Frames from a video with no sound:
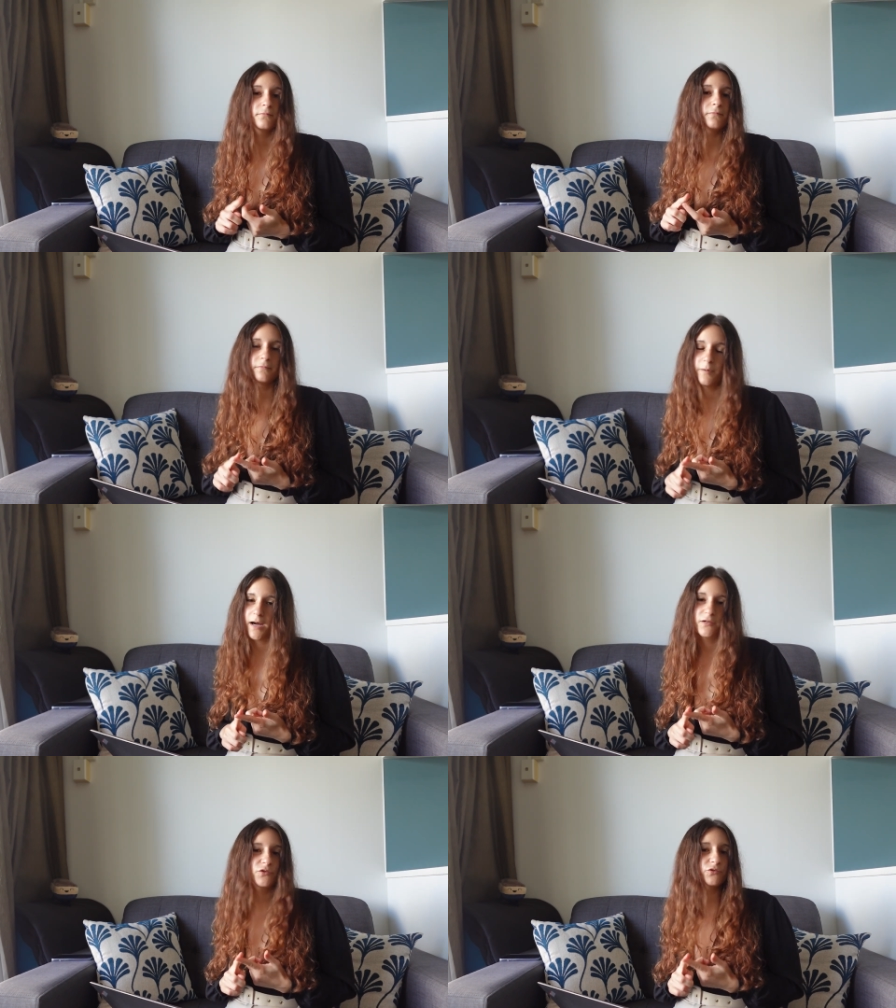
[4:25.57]

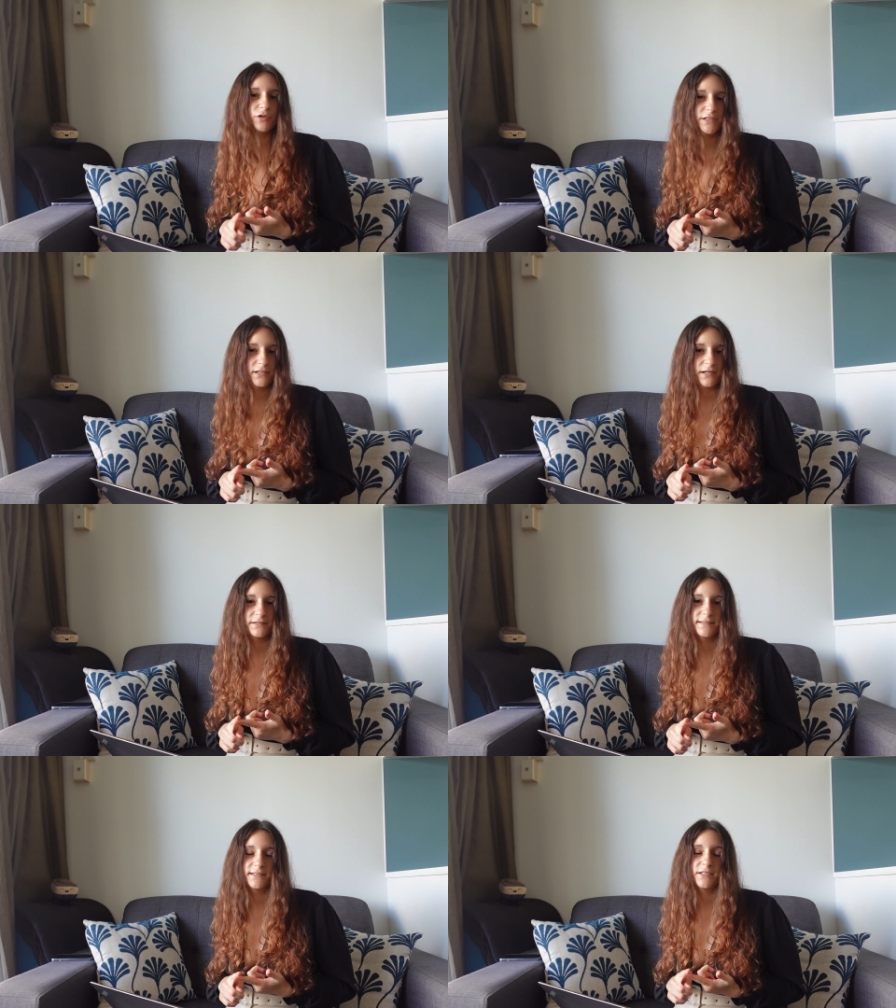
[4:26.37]
bank or credit card
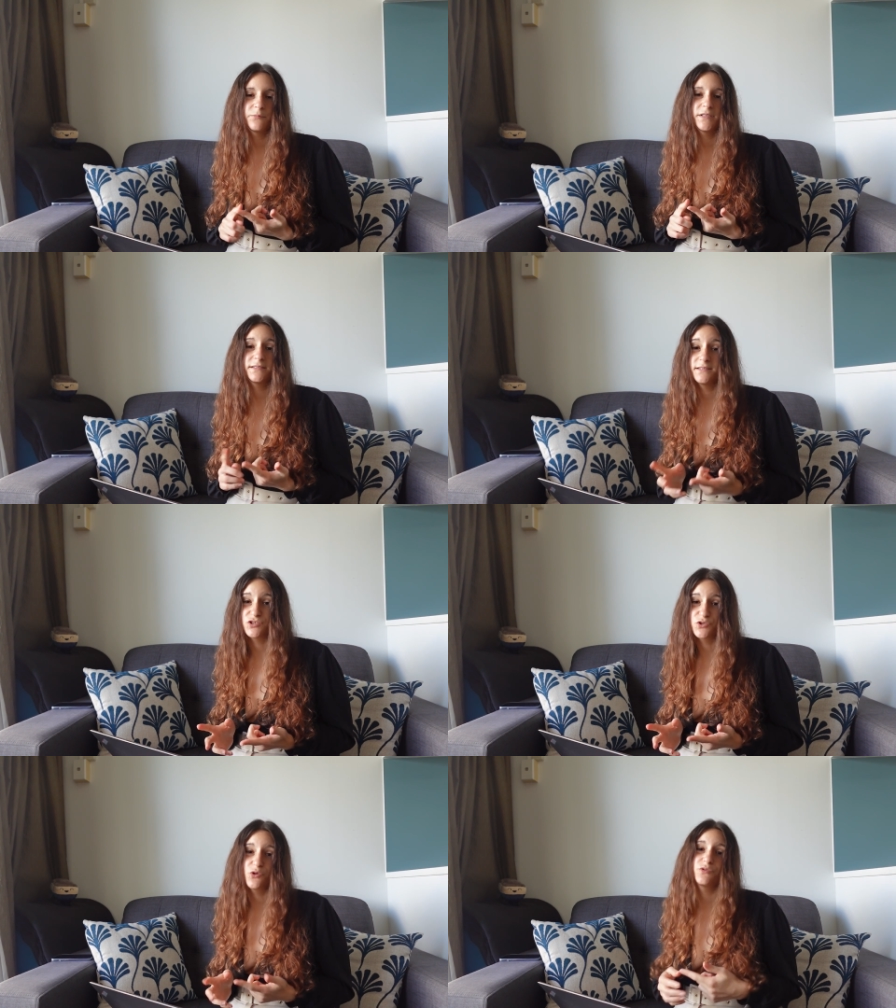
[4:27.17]
statement that
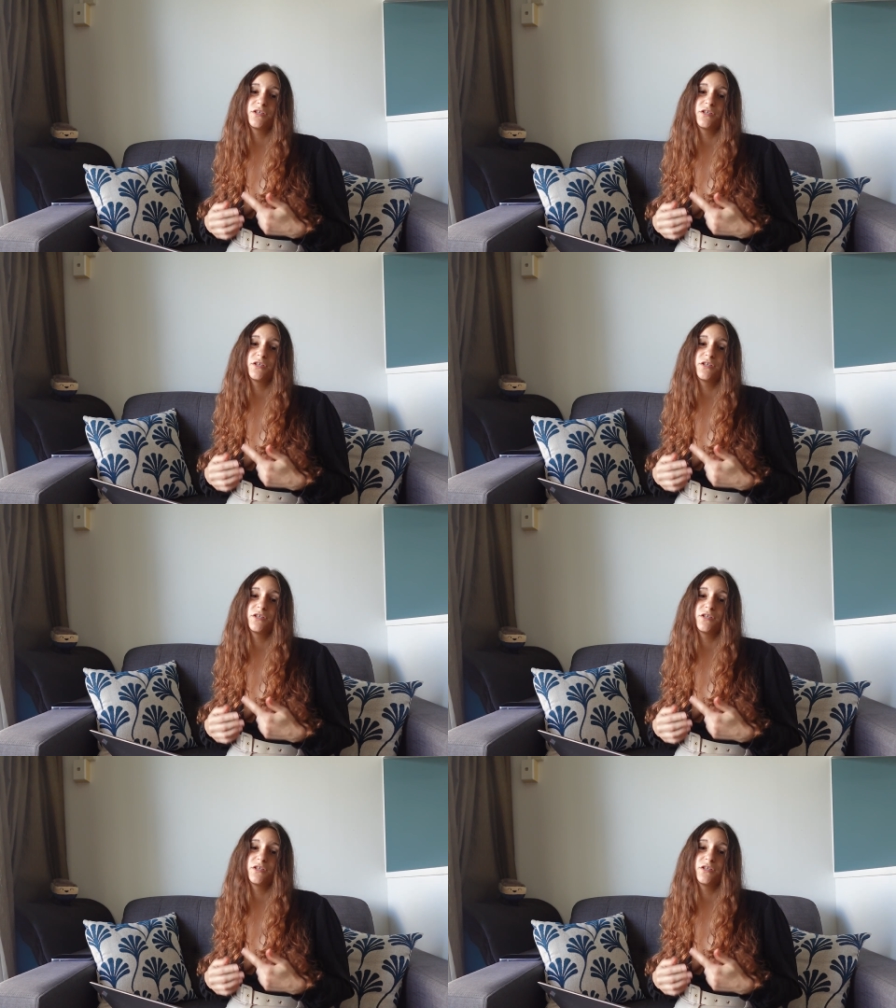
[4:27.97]
show